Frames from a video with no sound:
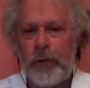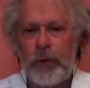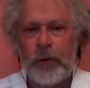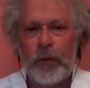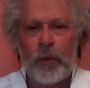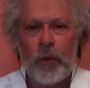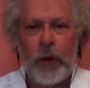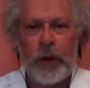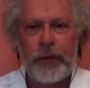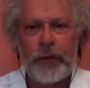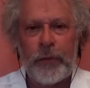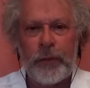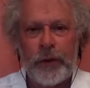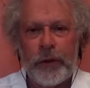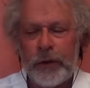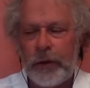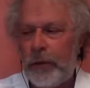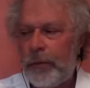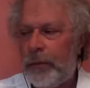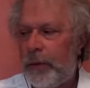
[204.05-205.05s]
You can wet them
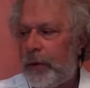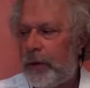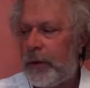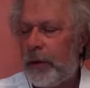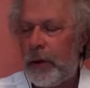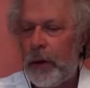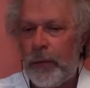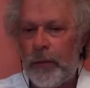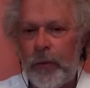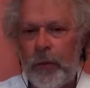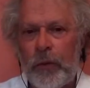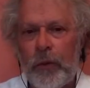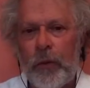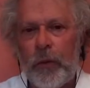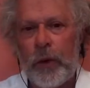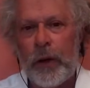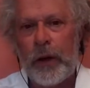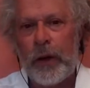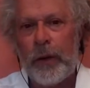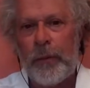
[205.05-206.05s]
a little bit. That comes with a,
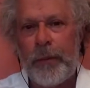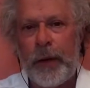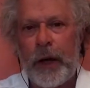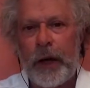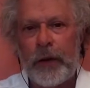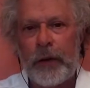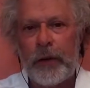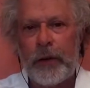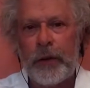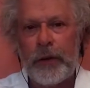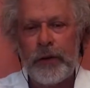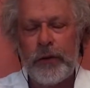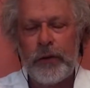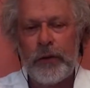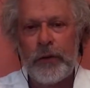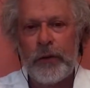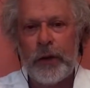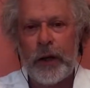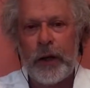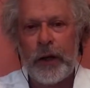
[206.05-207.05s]
wet, a bottle, and
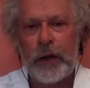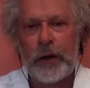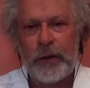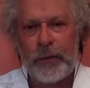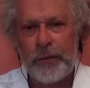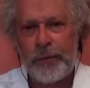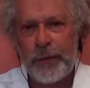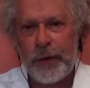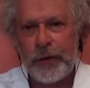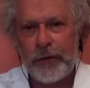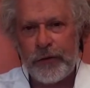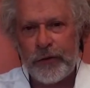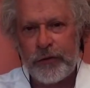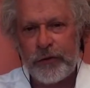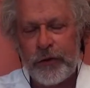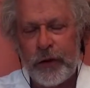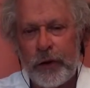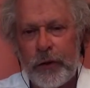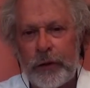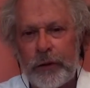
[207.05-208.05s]
you can have a pinch of
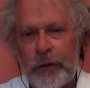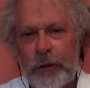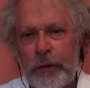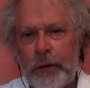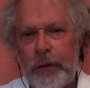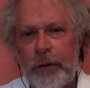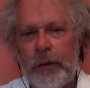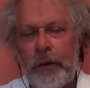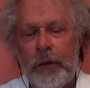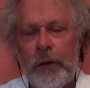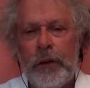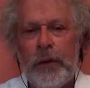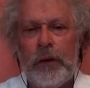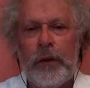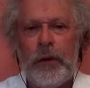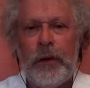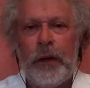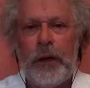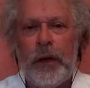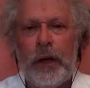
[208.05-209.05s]
salt and
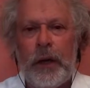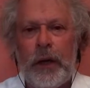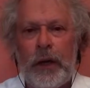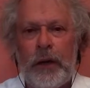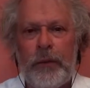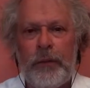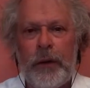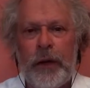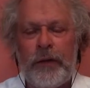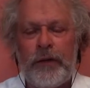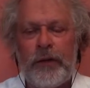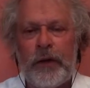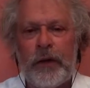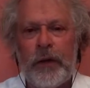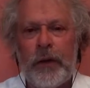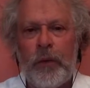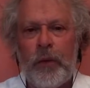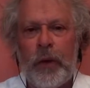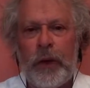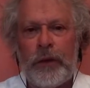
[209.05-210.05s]
and
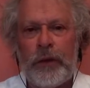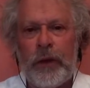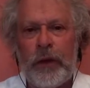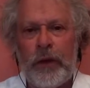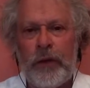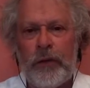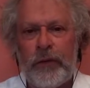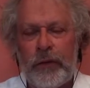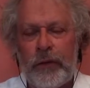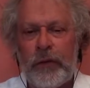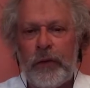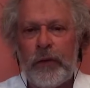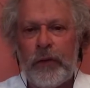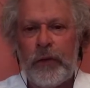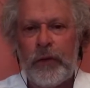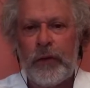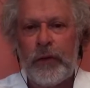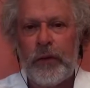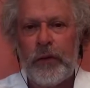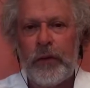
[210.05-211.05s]
basically wet these
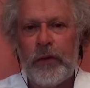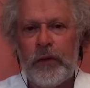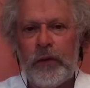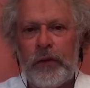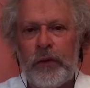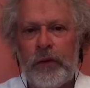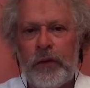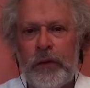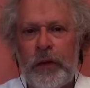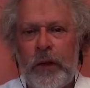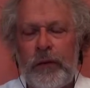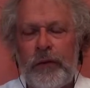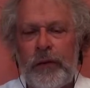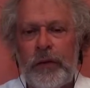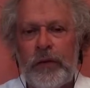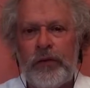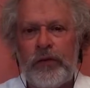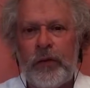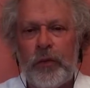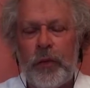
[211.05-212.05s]

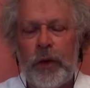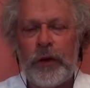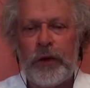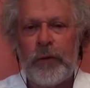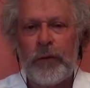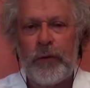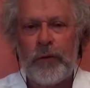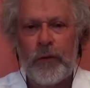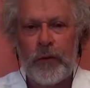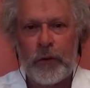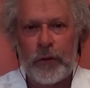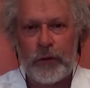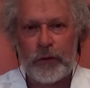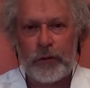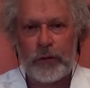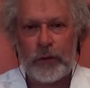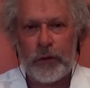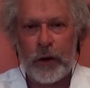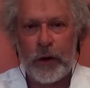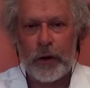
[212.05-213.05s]
definitely should wet them before you
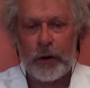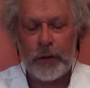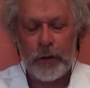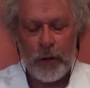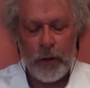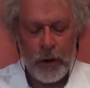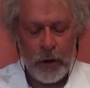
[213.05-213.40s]
start.